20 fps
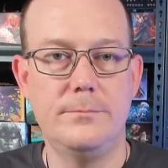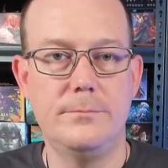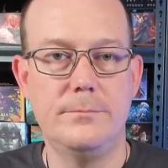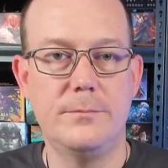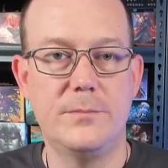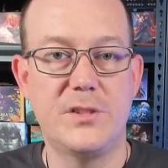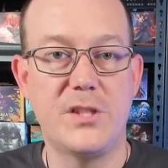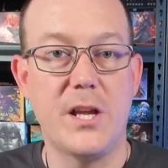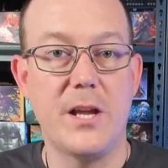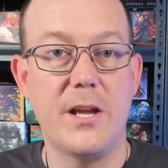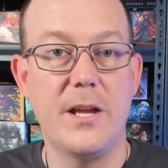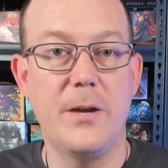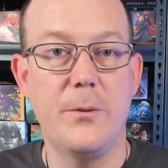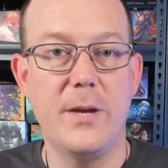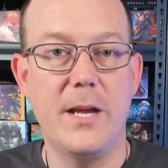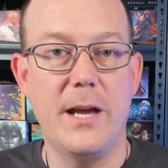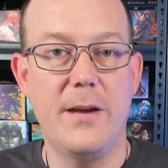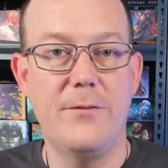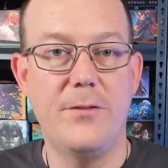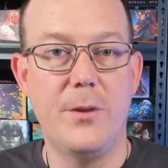So here we
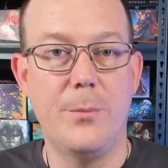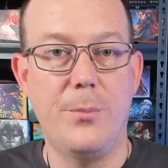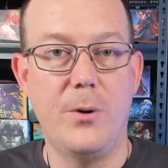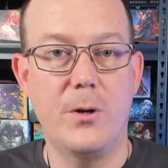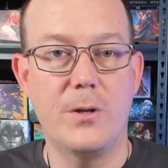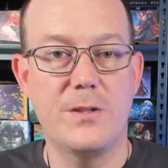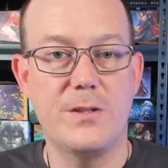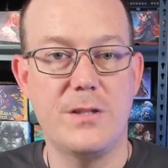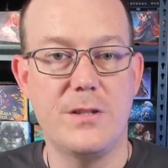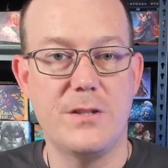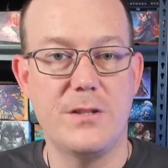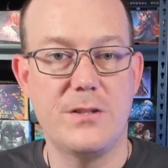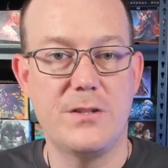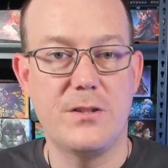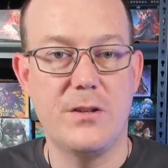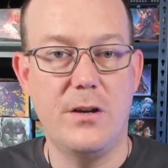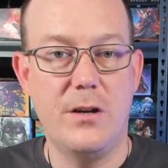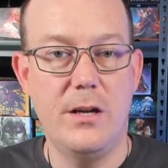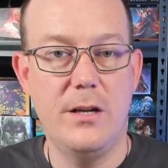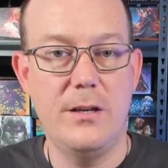have the box
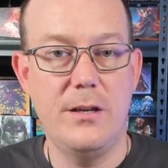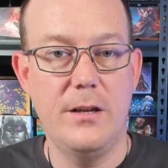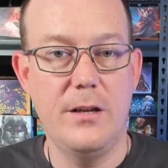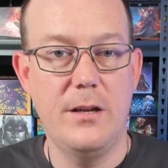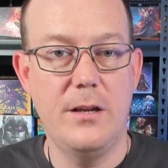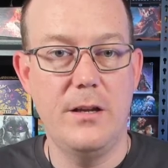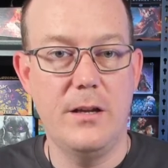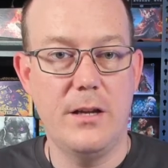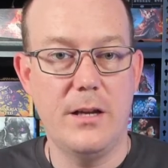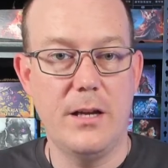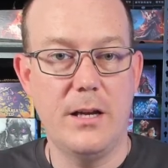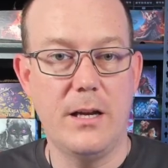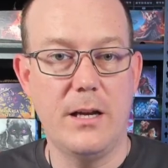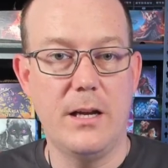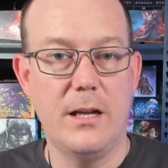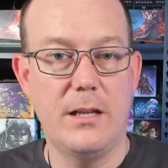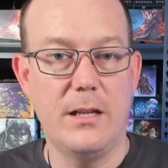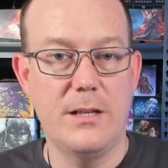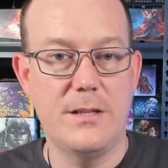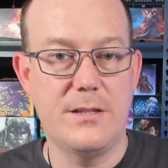inside.
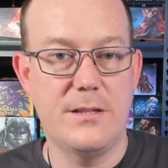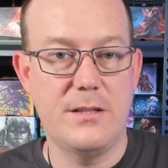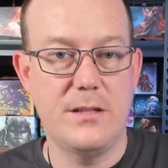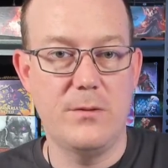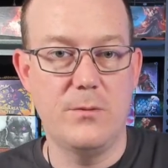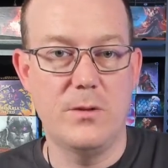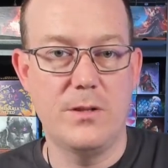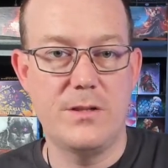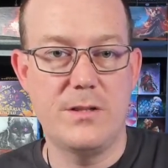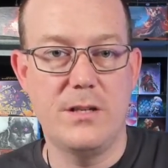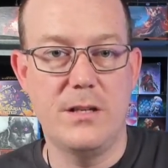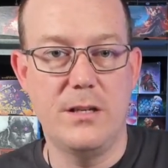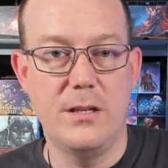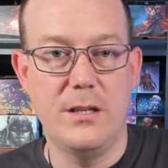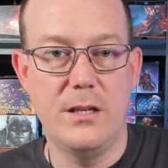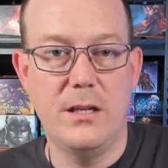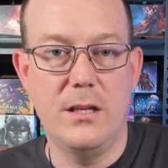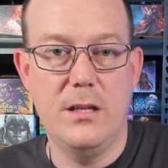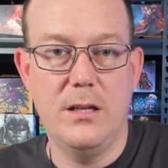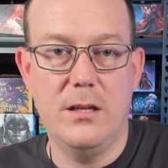Let's see what's in
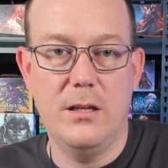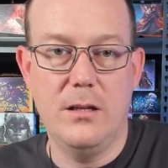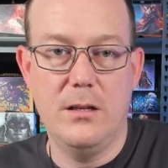here.